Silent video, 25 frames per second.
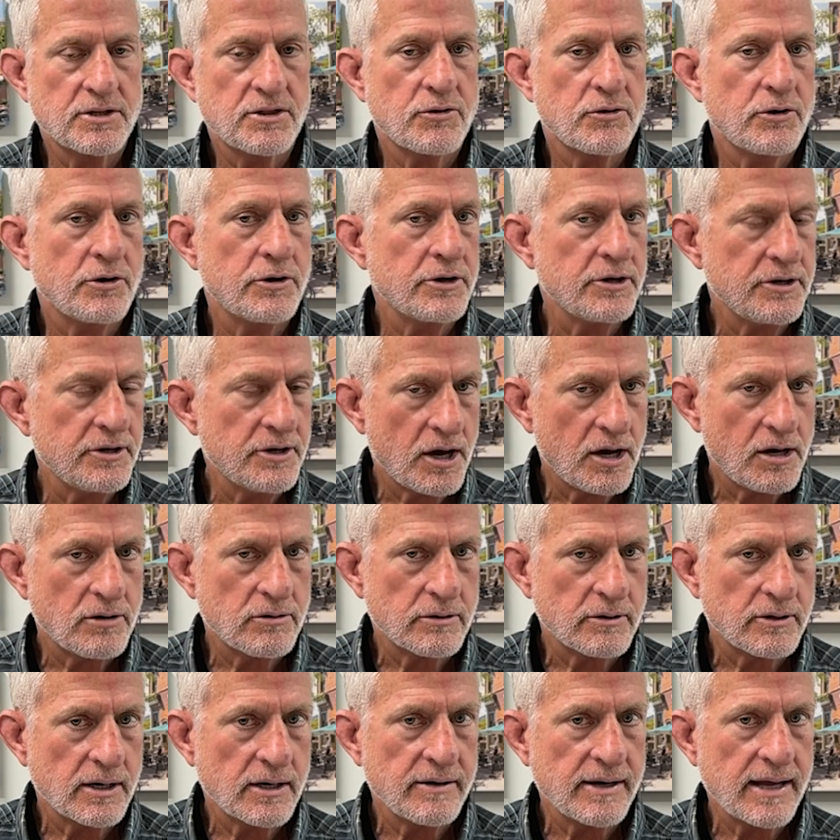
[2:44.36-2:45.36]

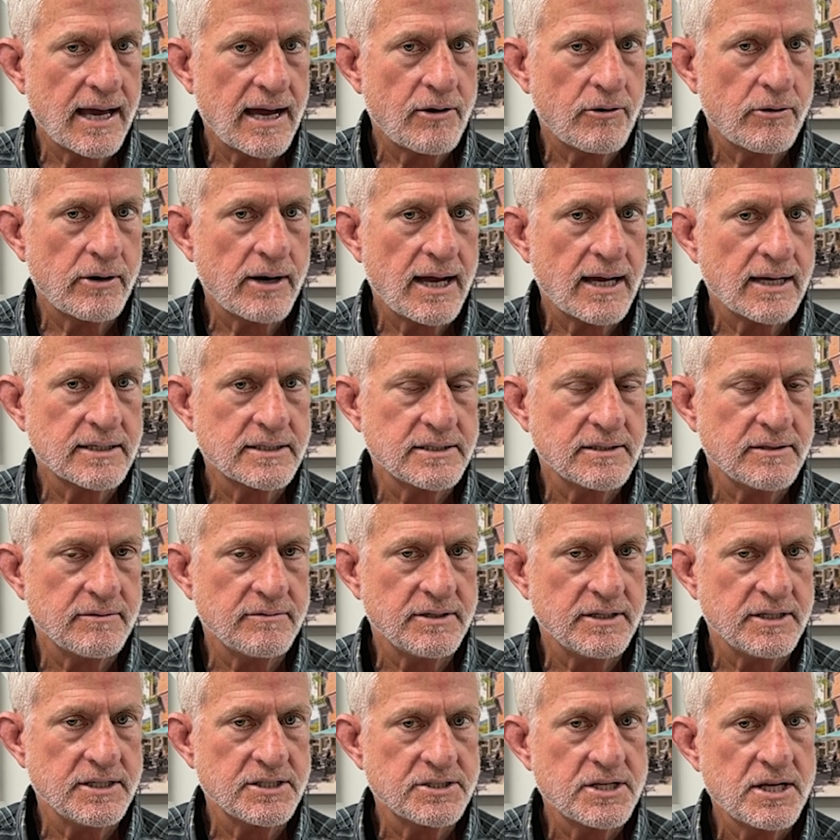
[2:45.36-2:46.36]
$30 an hour
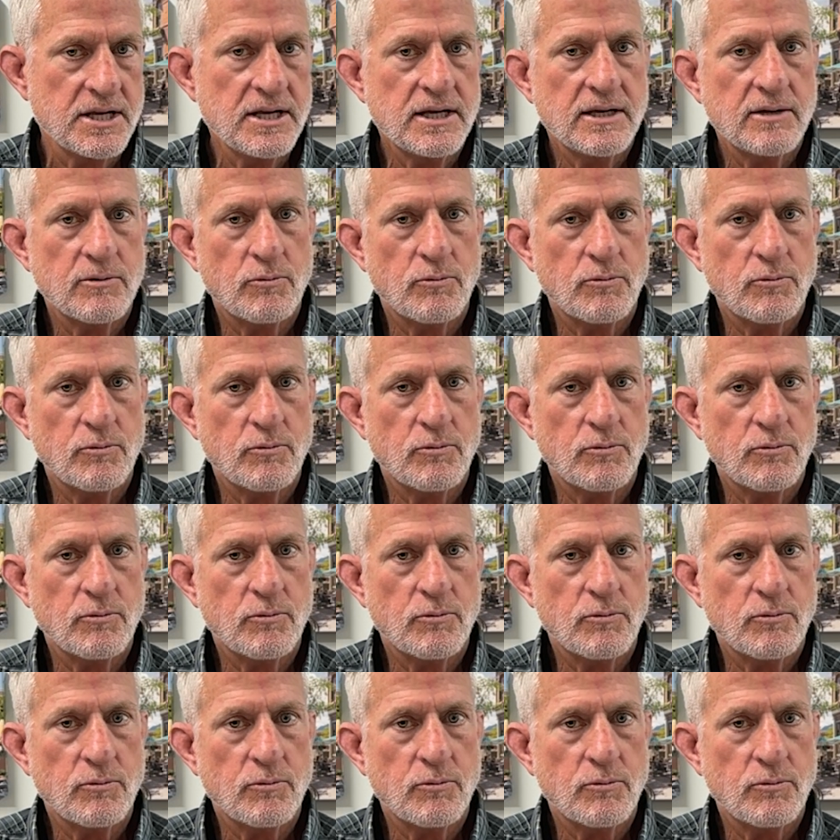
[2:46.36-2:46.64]
activities